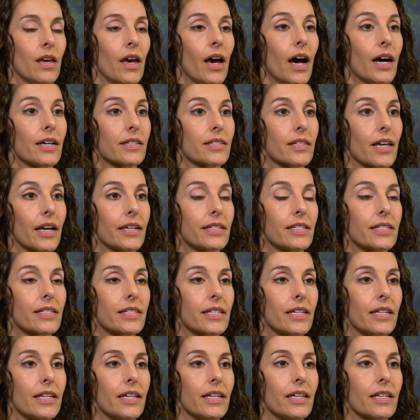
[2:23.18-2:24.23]
Assigned
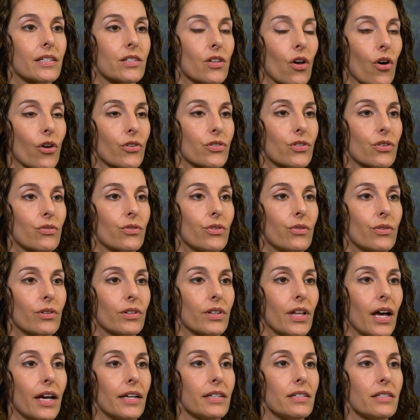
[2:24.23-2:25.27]
seating is also
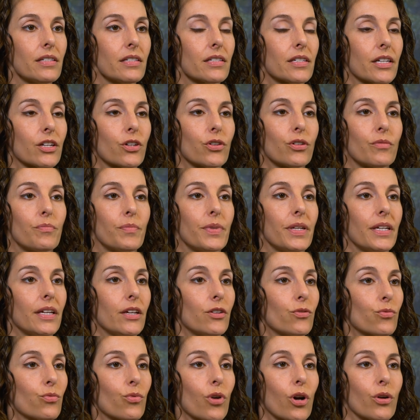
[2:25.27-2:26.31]
utilized. It could be
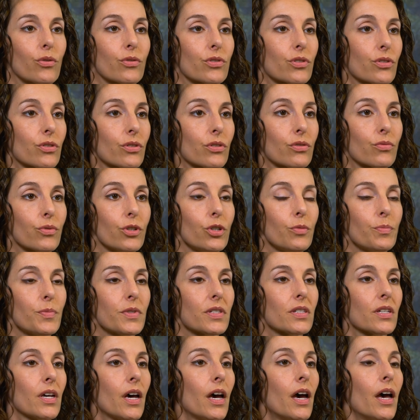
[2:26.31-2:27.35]
in rows or groups.